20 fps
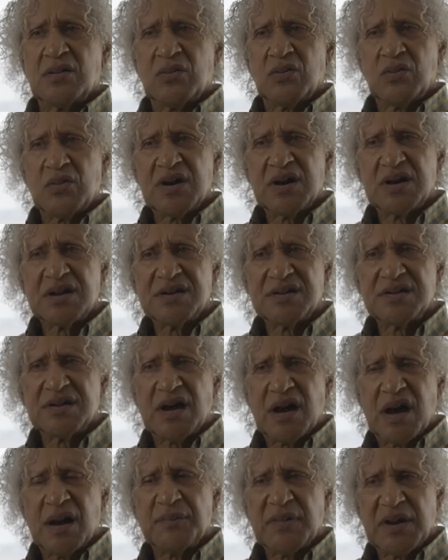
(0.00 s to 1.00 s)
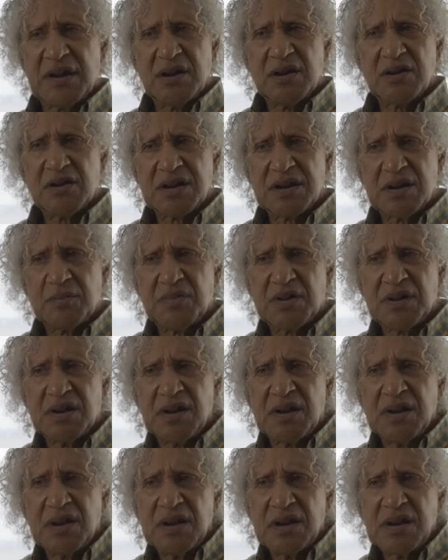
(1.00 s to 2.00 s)
Where did I'm hearing it, but
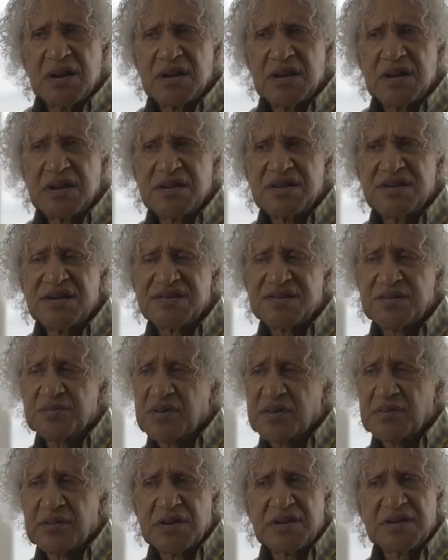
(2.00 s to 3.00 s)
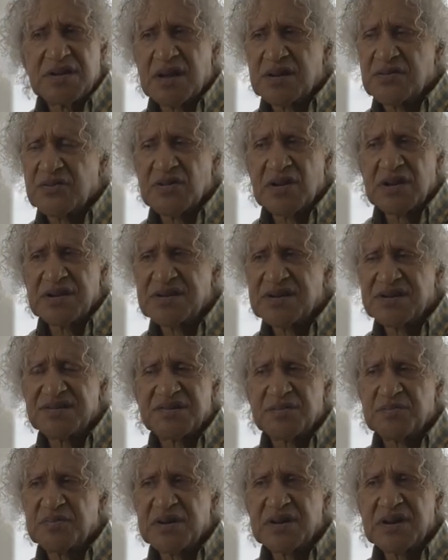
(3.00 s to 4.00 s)
and then it disappears. But it doesn't really
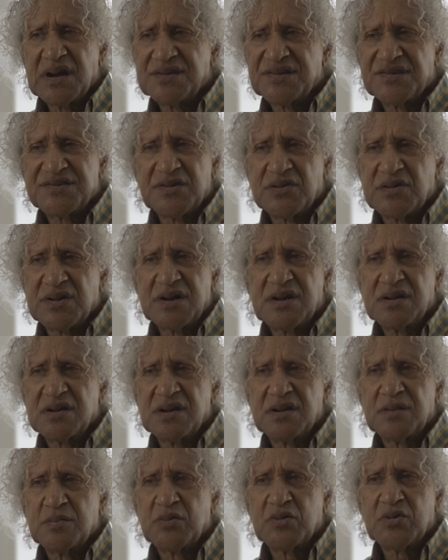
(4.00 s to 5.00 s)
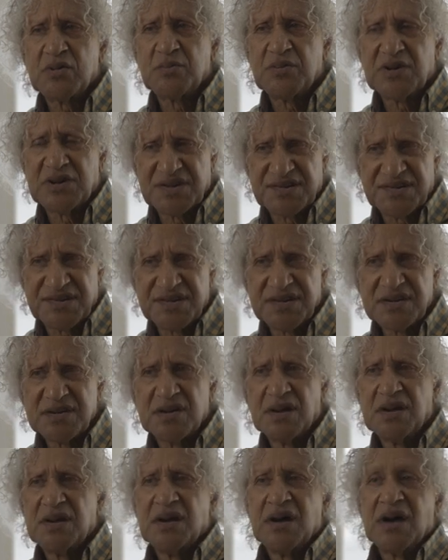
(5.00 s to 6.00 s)
disappear. I just don't hear it anymore. But it's
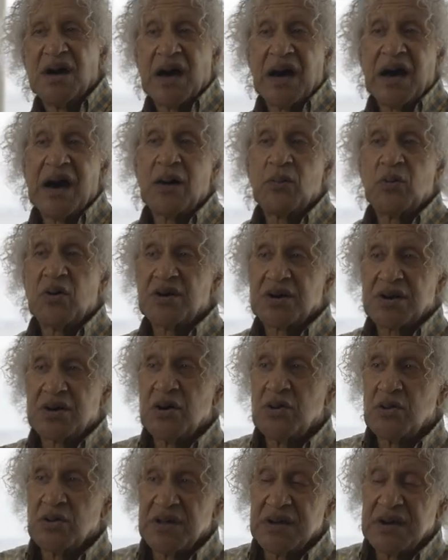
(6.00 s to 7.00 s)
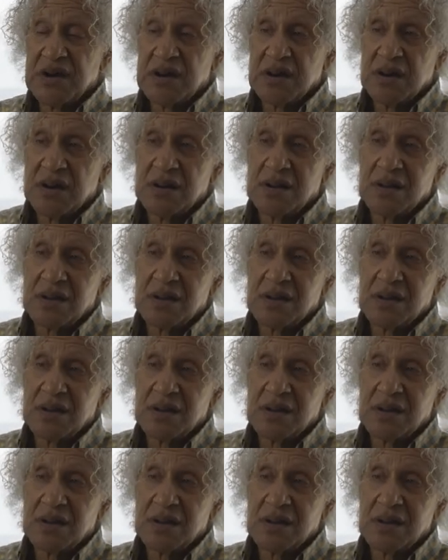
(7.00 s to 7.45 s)
still, I want to go there.